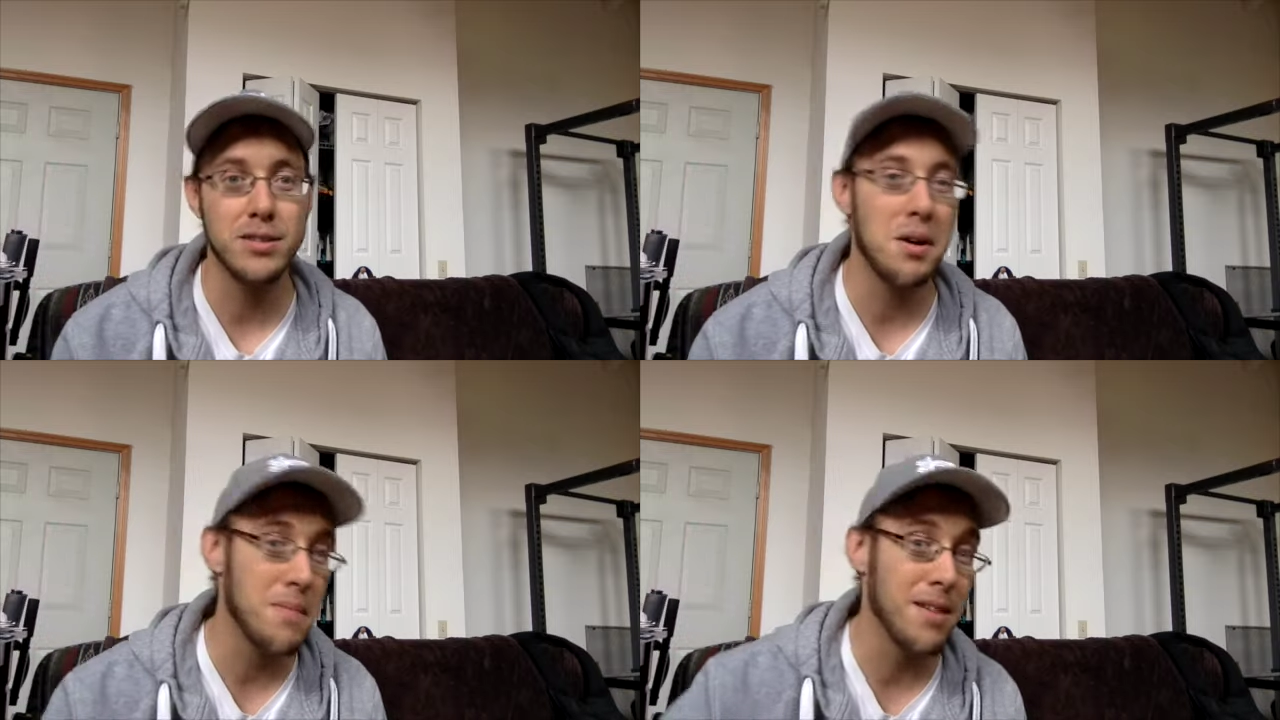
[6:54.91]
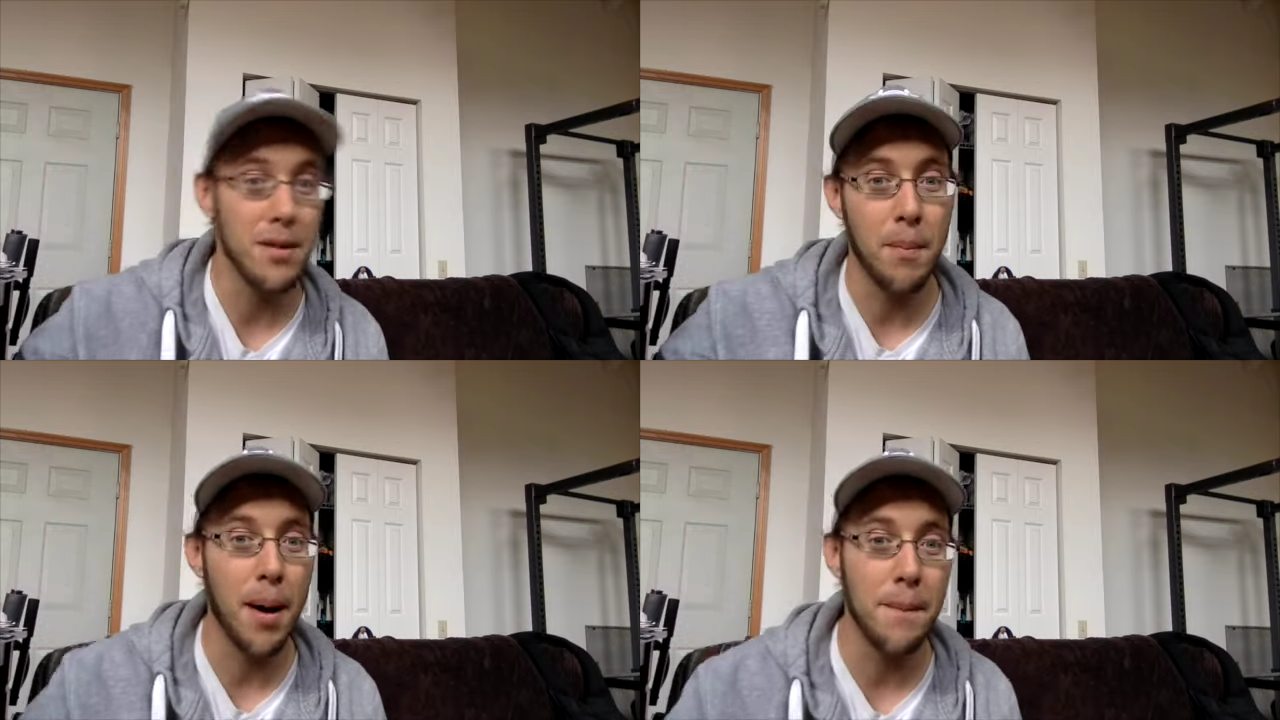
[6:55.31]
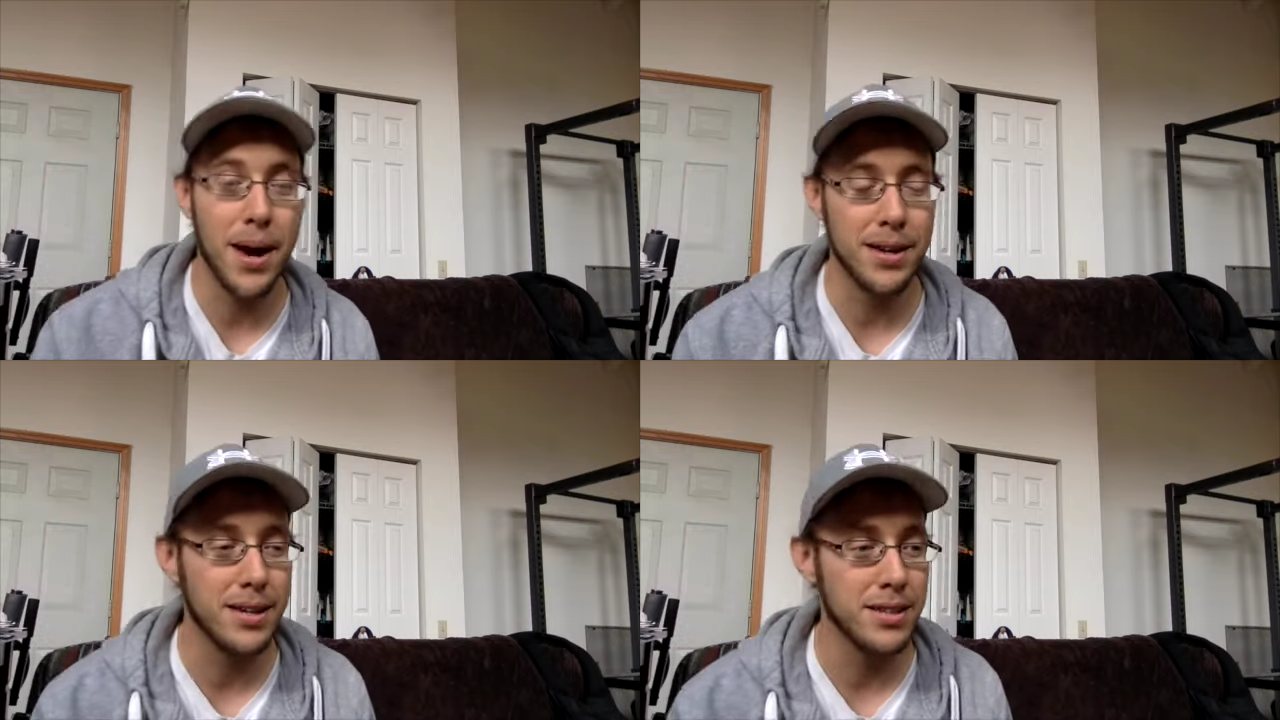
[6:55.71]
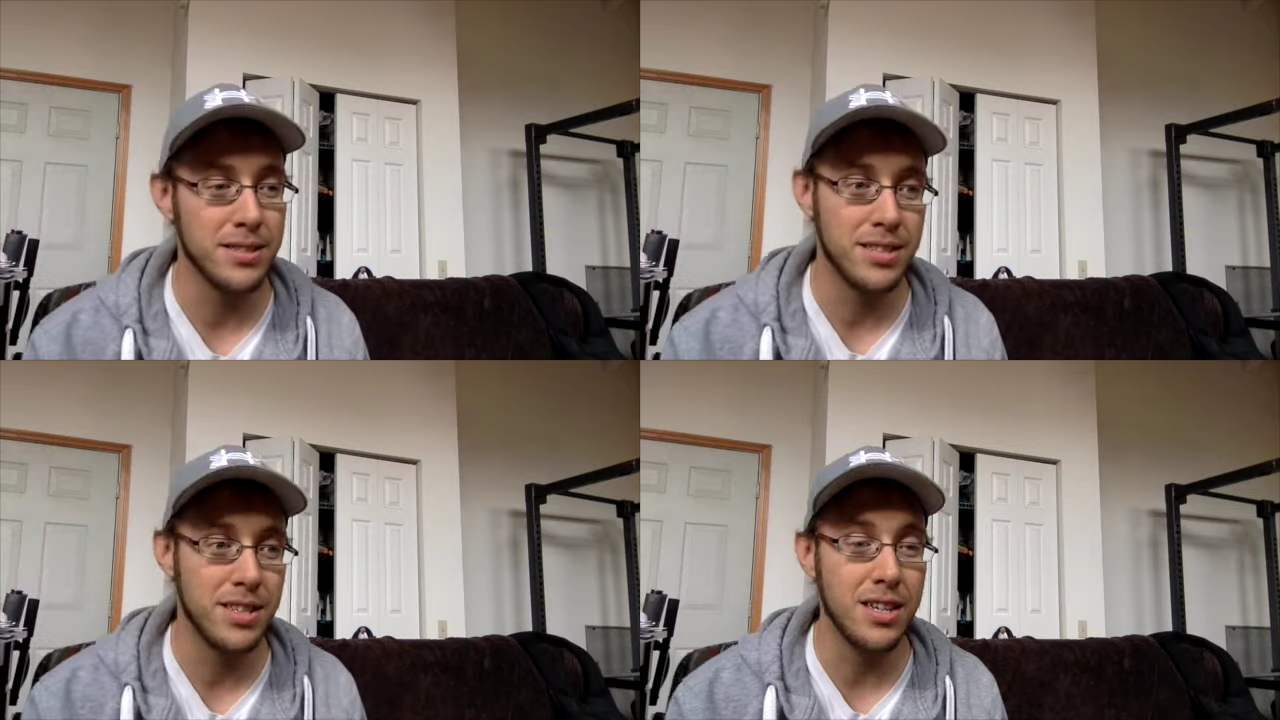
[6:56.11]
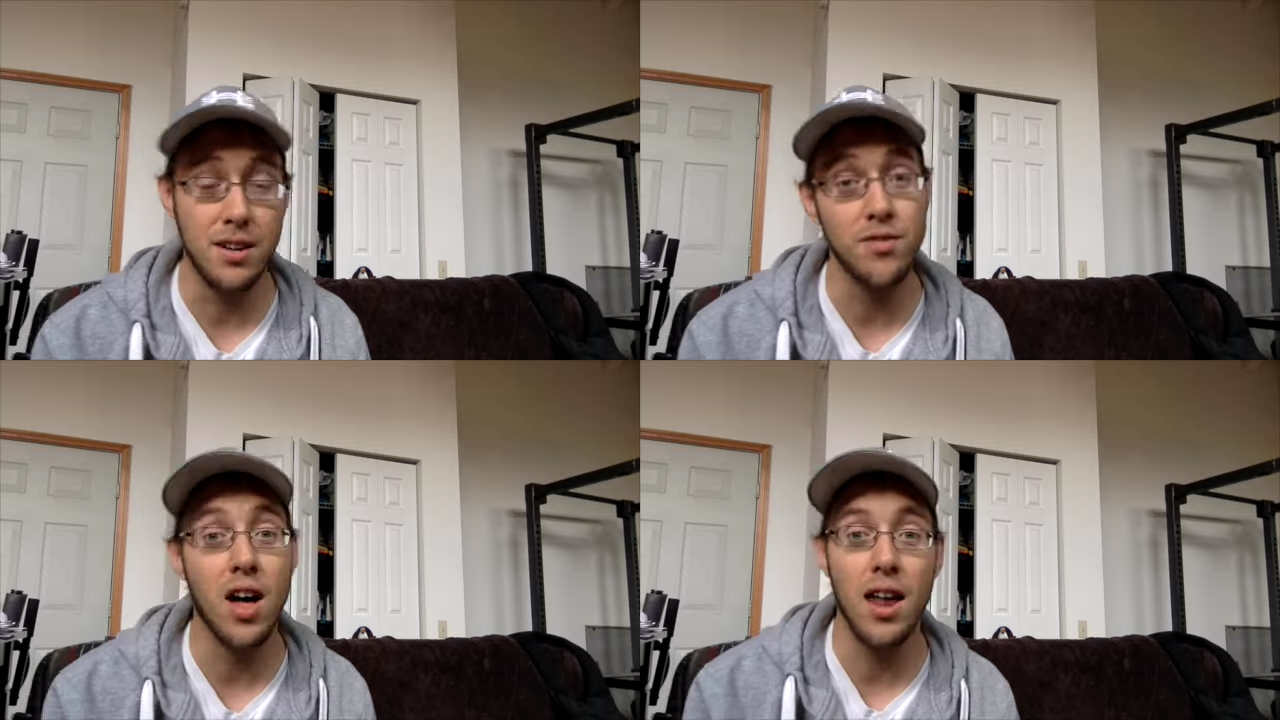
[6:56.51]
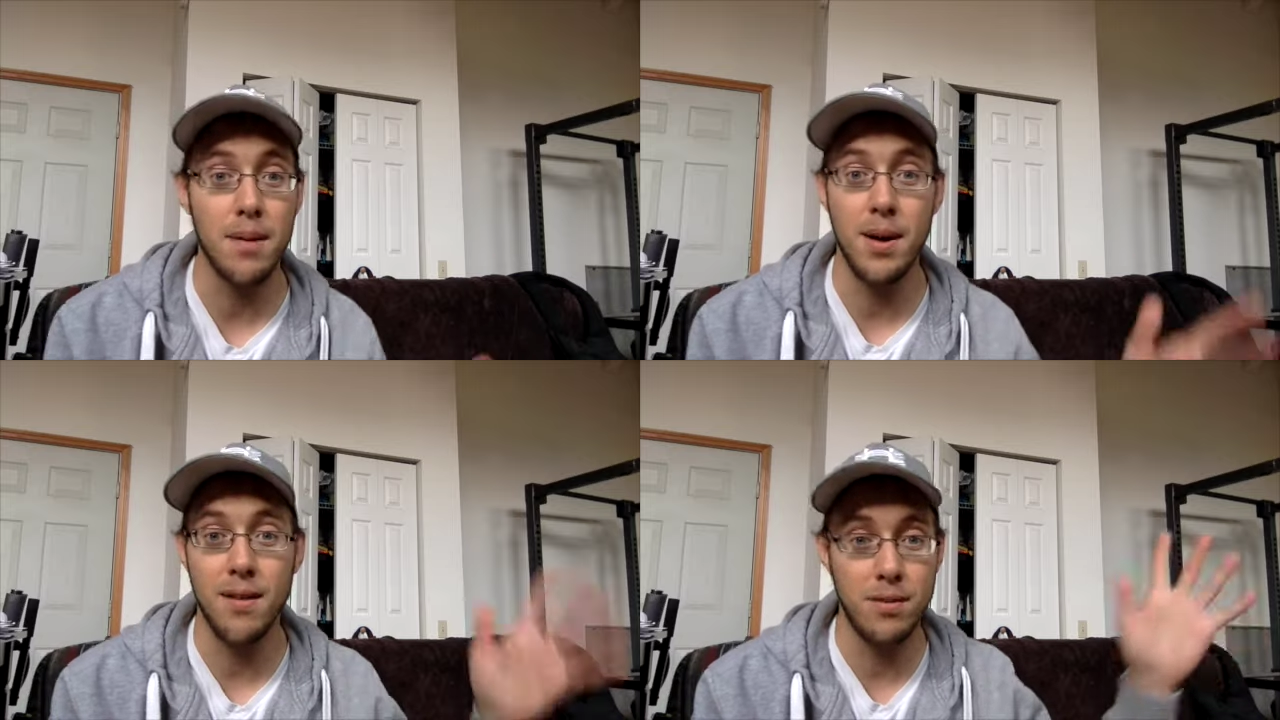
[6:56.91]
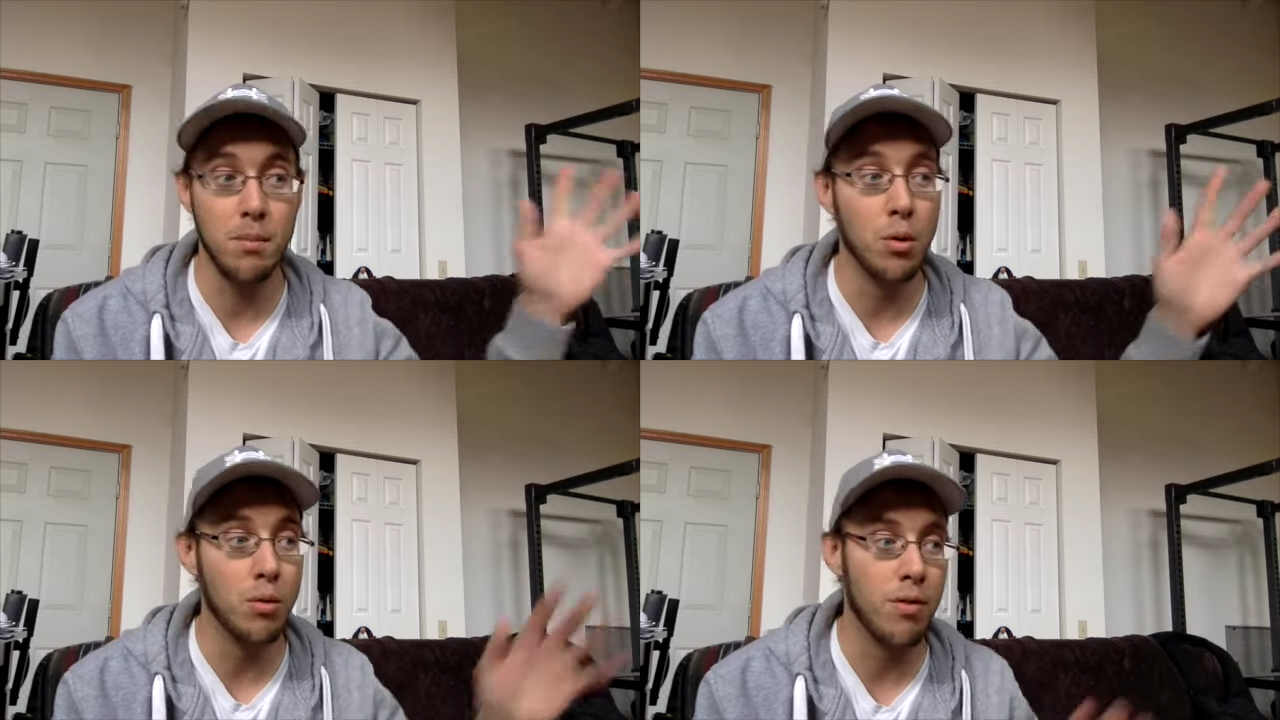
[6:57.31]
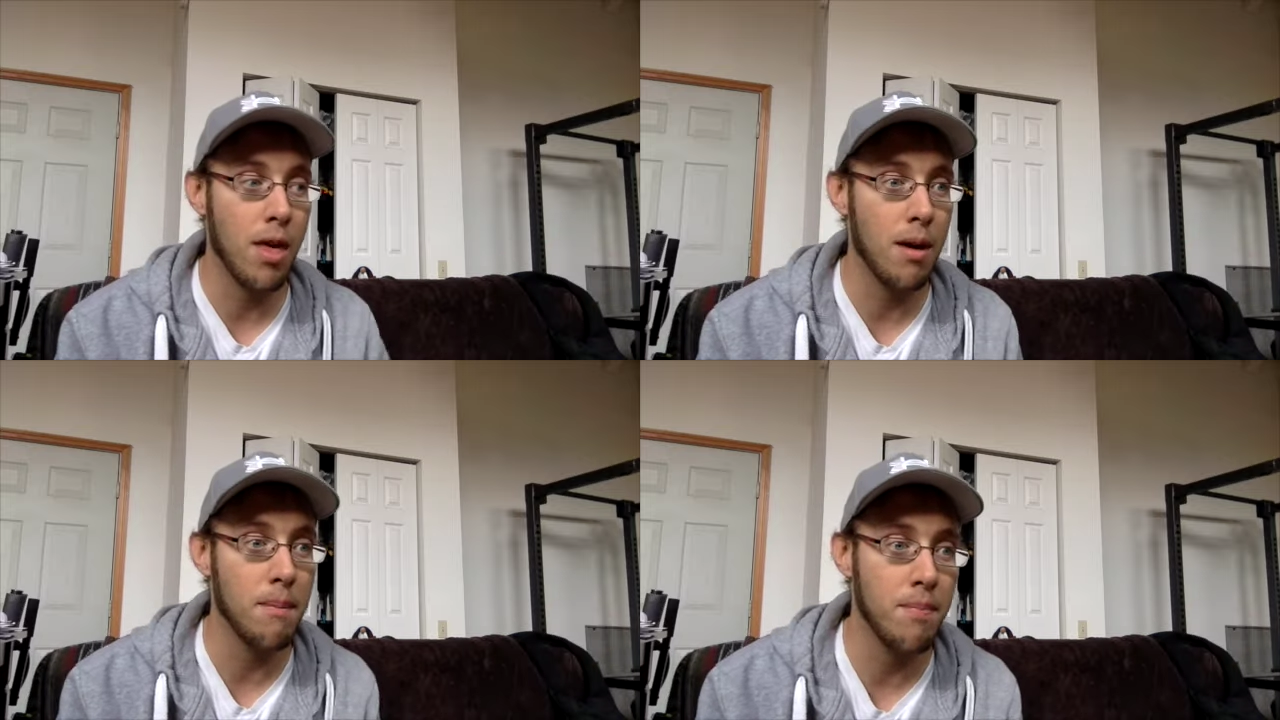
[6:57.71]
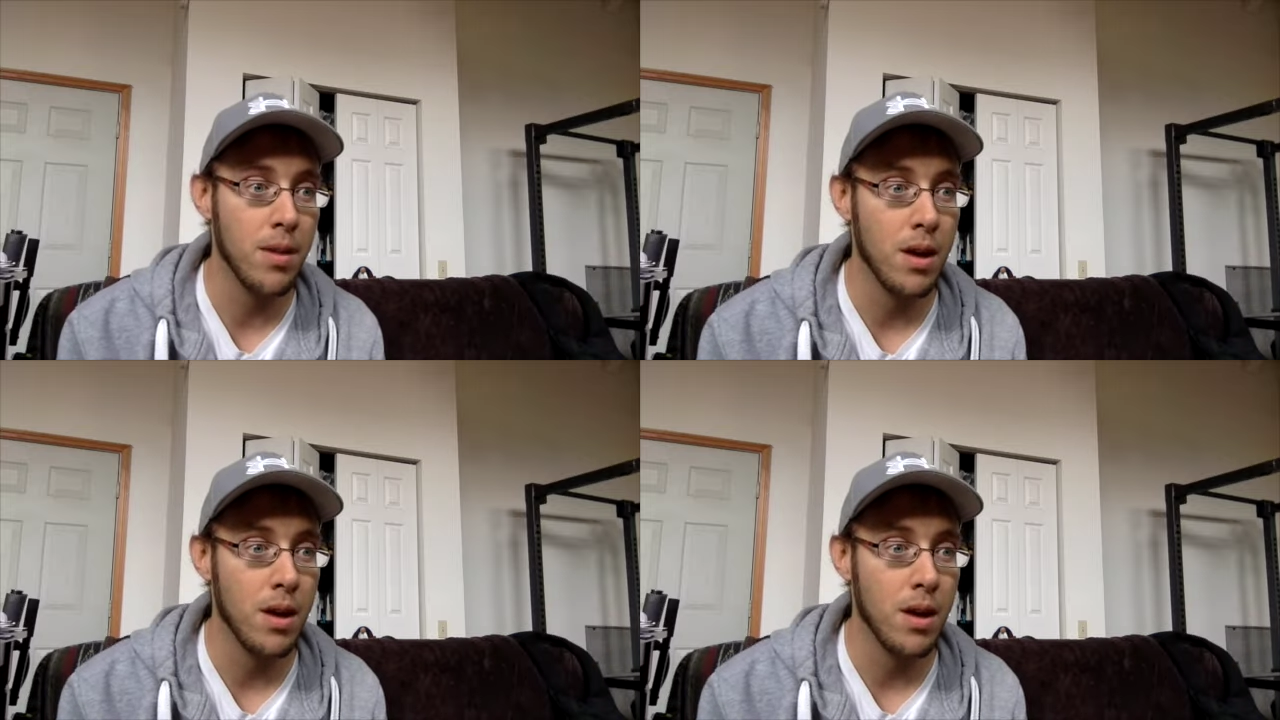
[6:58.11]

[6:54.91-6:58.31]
so I may have to pop back in and see. And if not, I may have to move them.